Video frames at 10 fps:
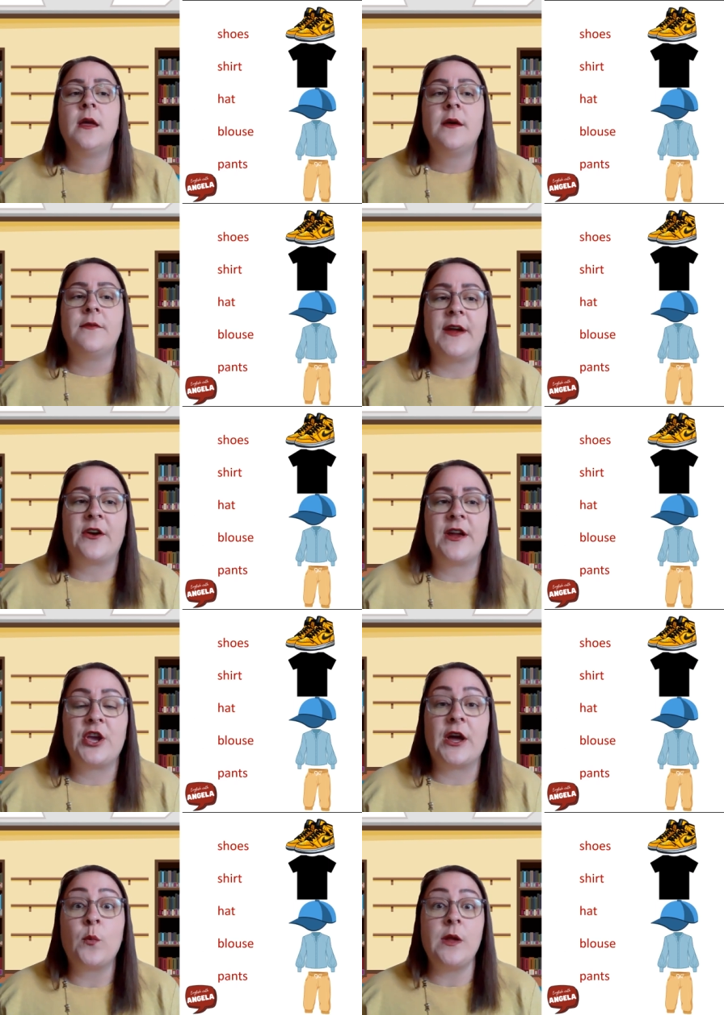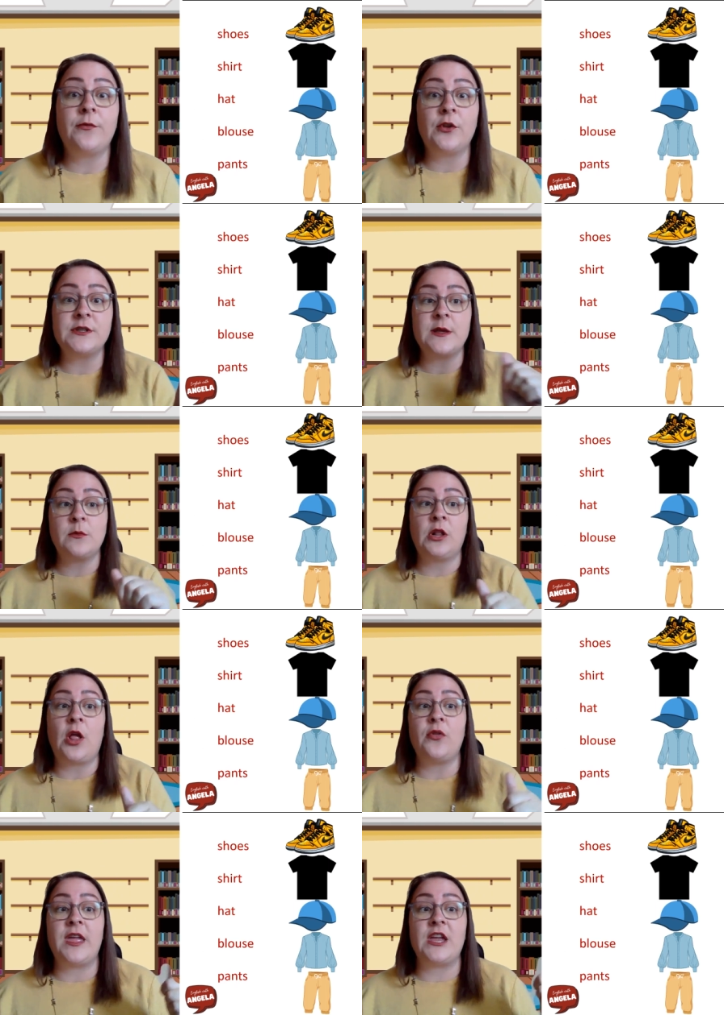Very good. We've learned some
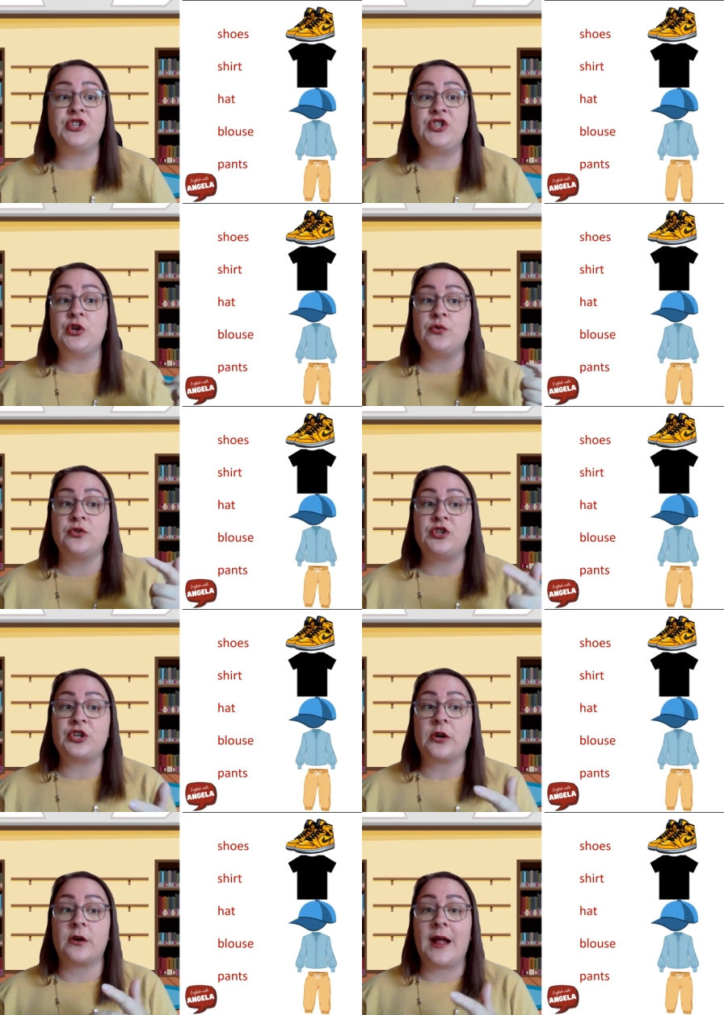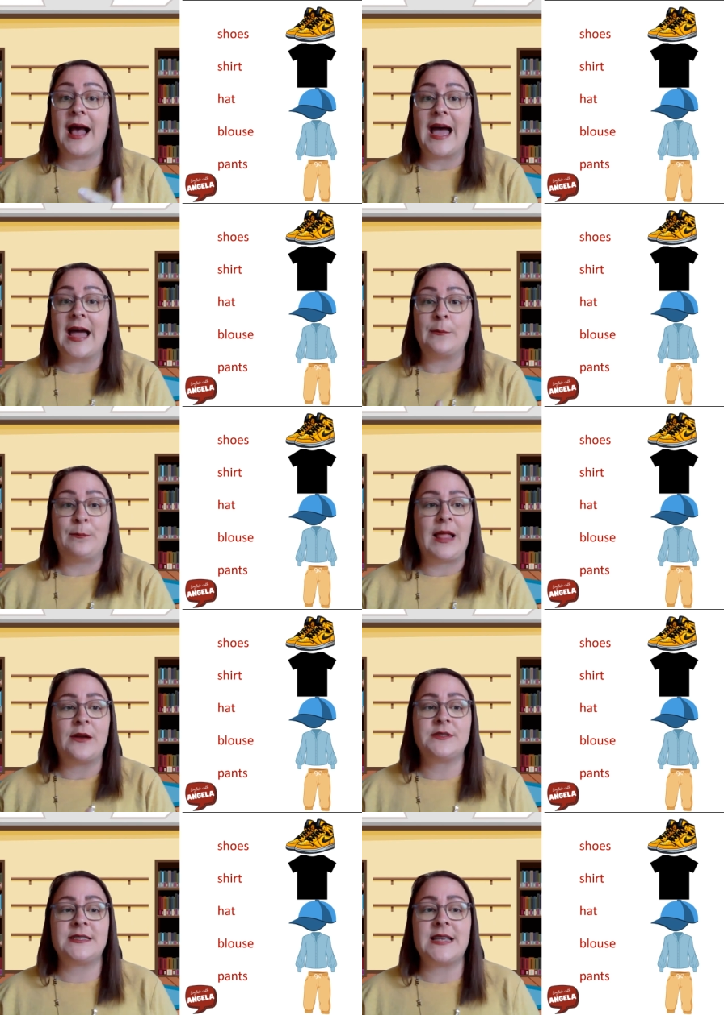clothing, shoes, shirt, hat,
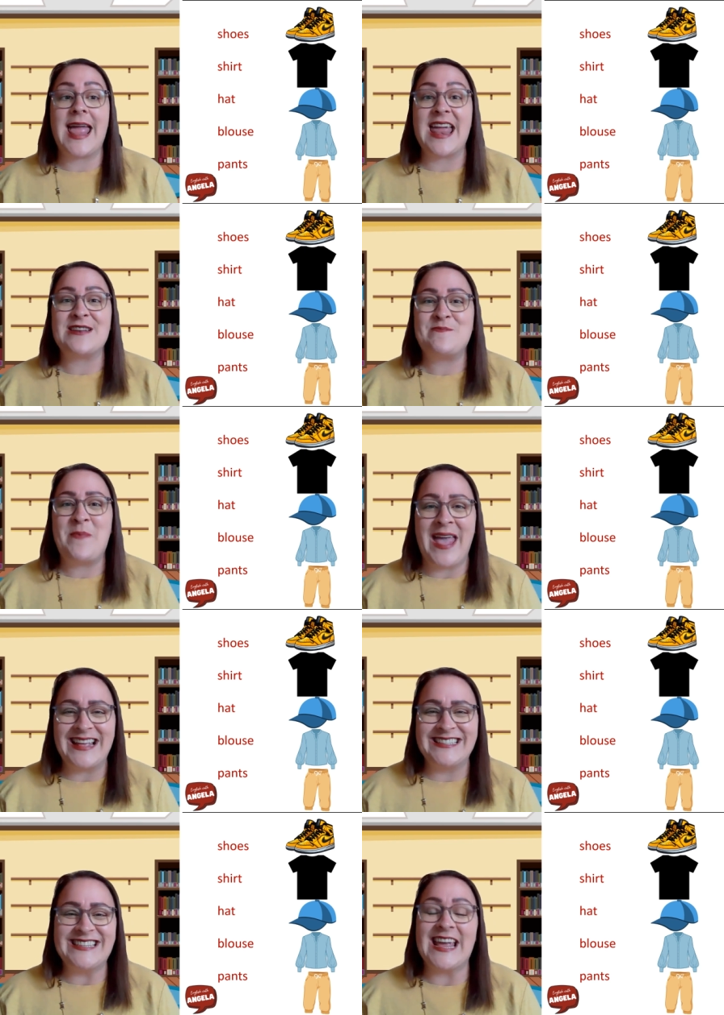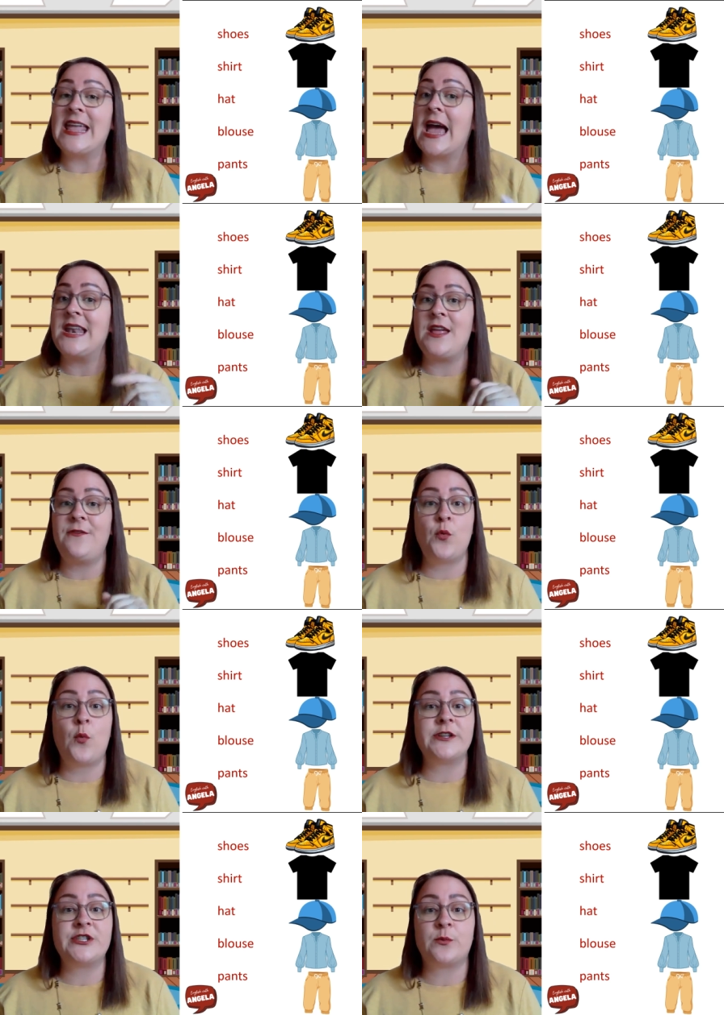blouse, and pants. Again, if you
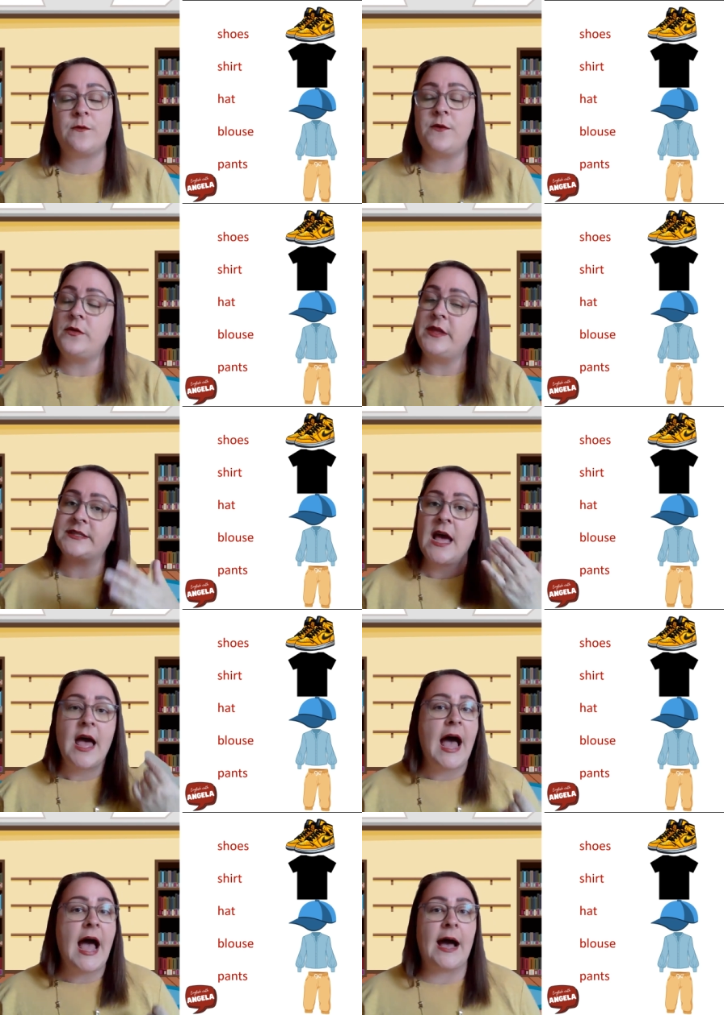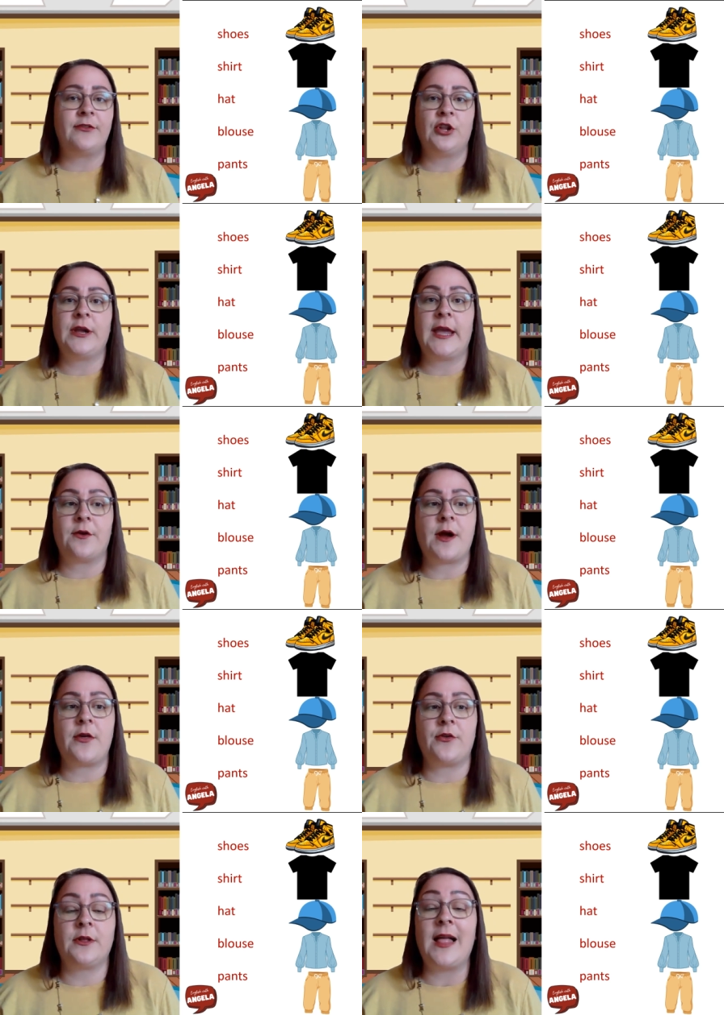want to review these, have a look at our
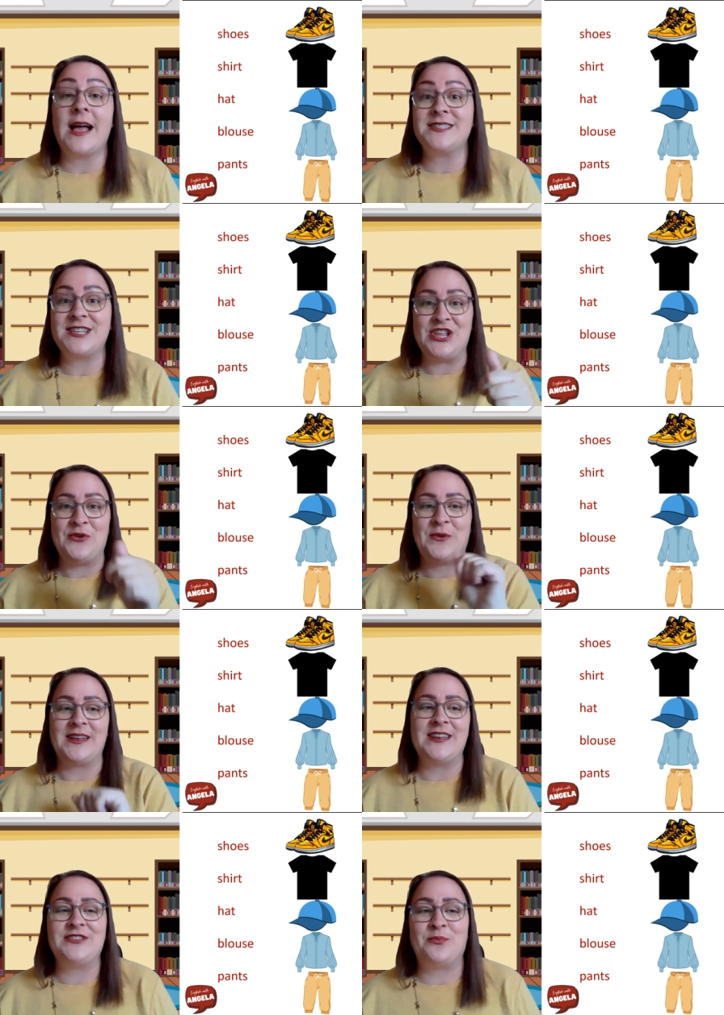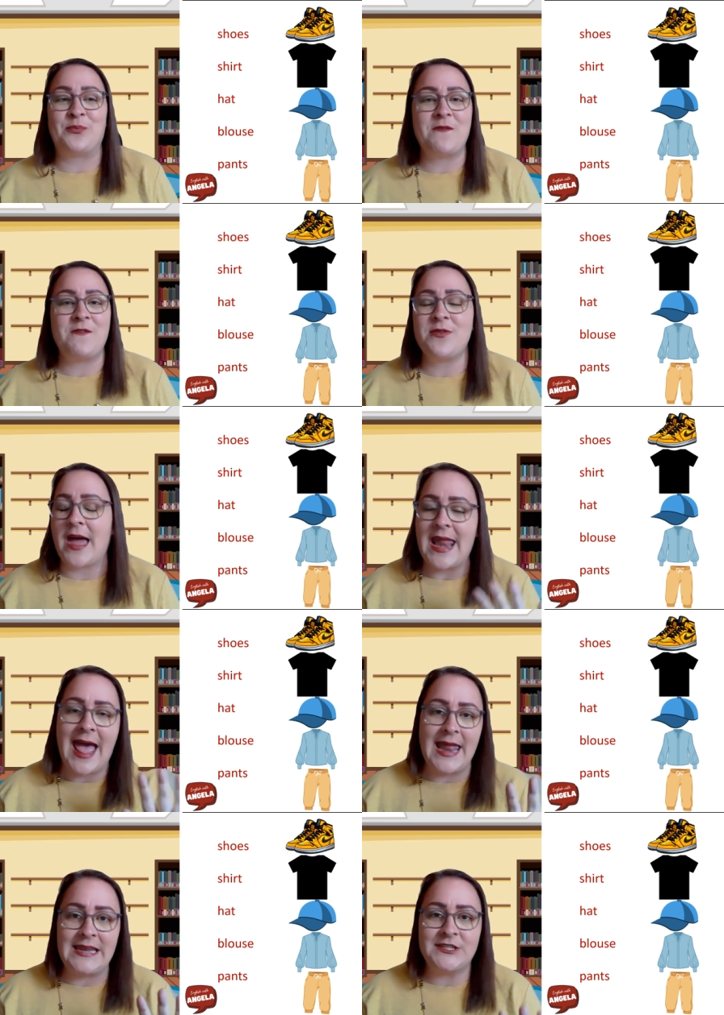other class. You can review that
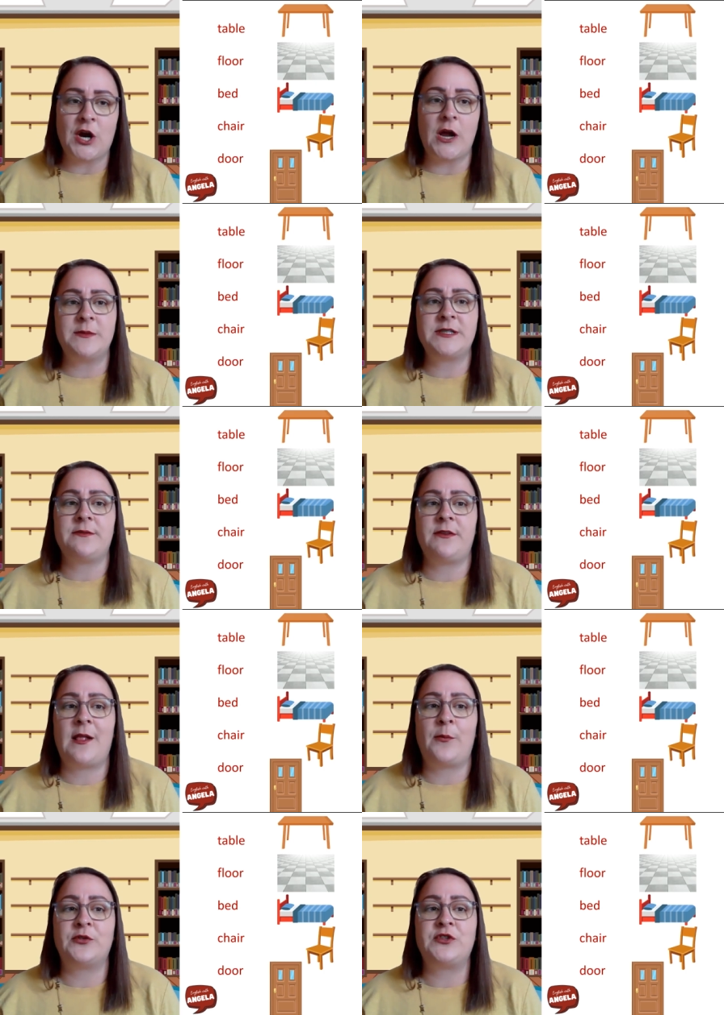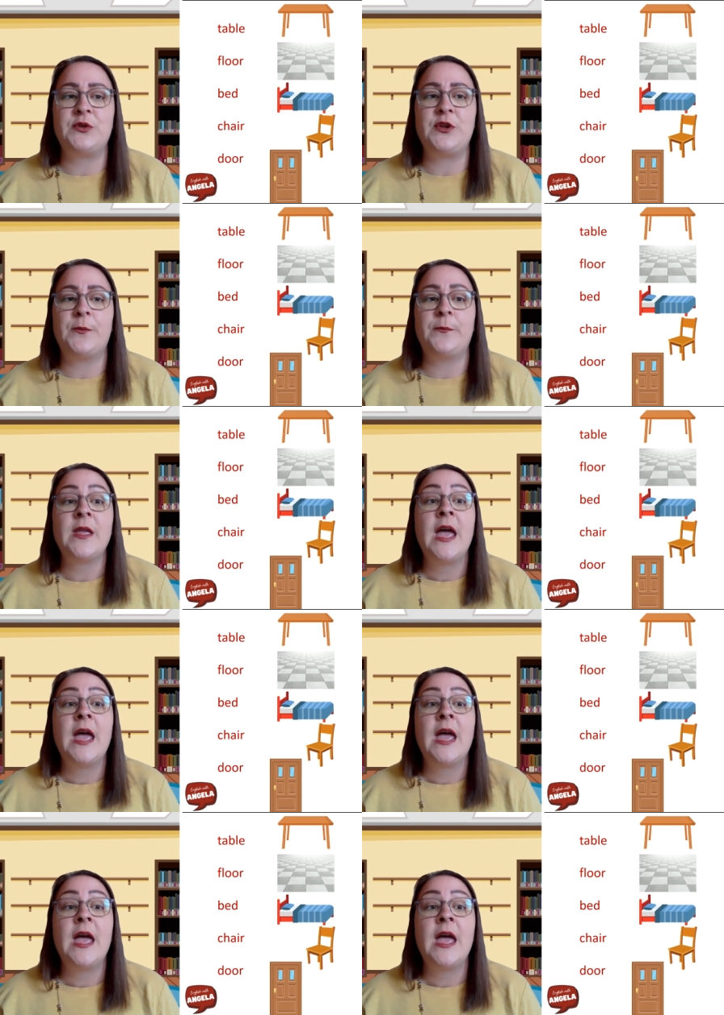anytime it's available to you.